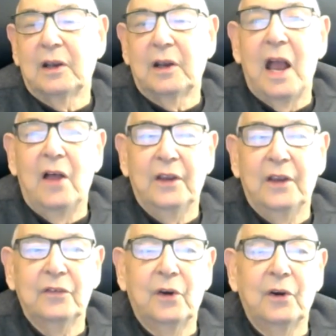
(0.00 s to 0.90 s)
how
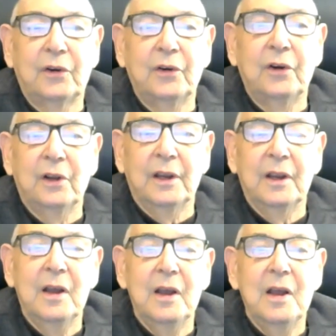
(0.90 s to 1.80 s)
things are currently.
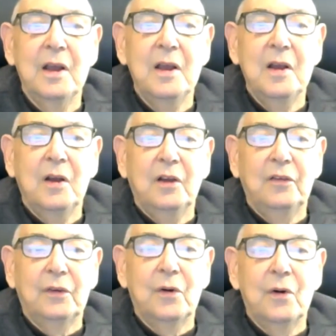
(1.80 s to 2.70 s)

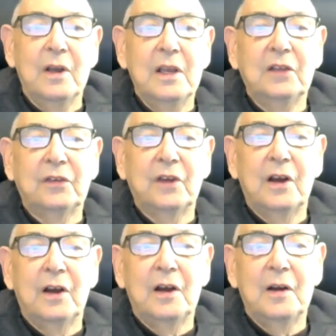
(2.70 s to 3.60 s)
So
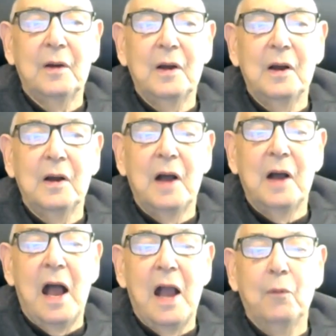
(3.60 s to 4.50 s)

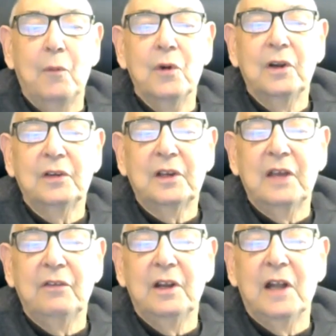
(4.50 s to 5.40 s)
I wanted to
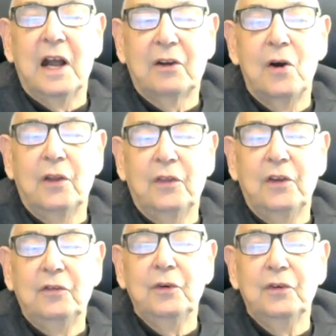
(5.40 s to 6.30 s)
give it, and I call it the
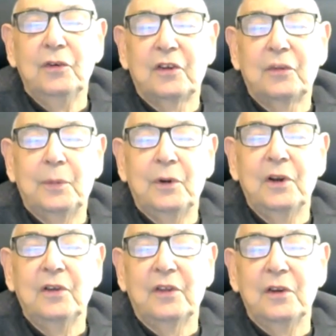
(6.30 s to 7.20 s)
Jewish
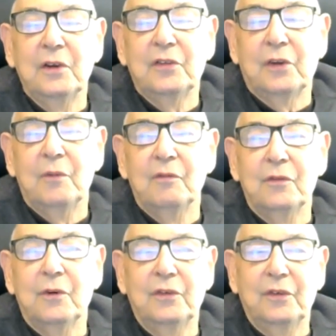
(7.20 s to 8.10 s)
experience in the U.S. Armed
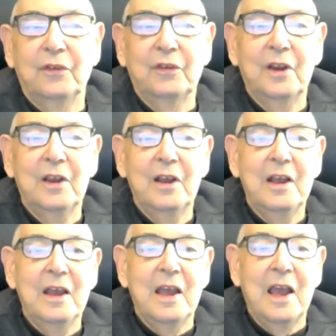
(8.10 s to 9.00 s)
Forces.
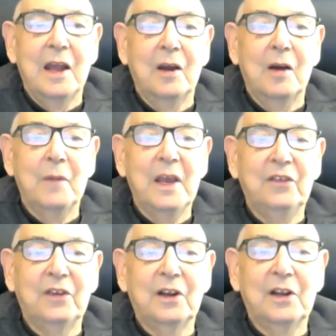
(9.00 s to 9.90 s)
And
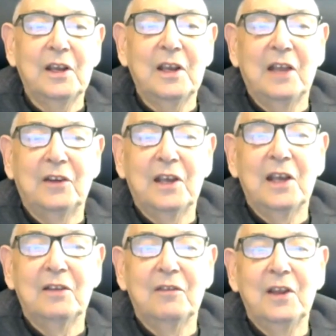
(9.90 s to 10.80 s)
amazingly, at the
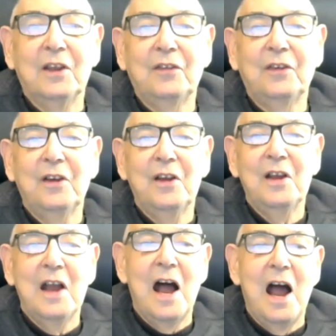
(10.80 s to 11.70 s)
end of this,
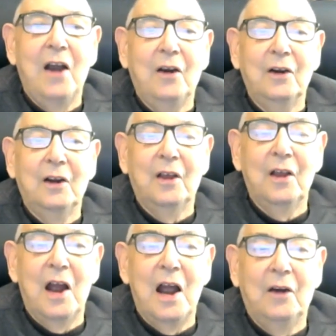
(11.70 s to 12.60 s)

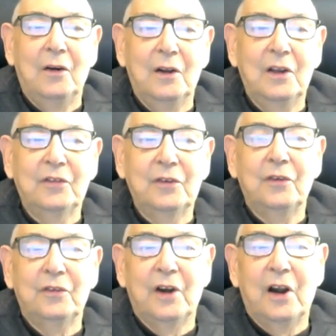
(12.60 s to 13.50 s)
our
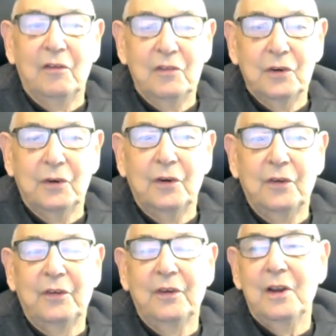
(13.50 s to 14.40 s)
listeners or our
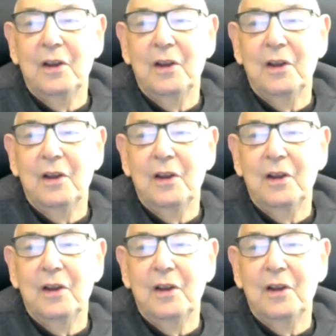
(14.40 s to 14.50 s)
viewers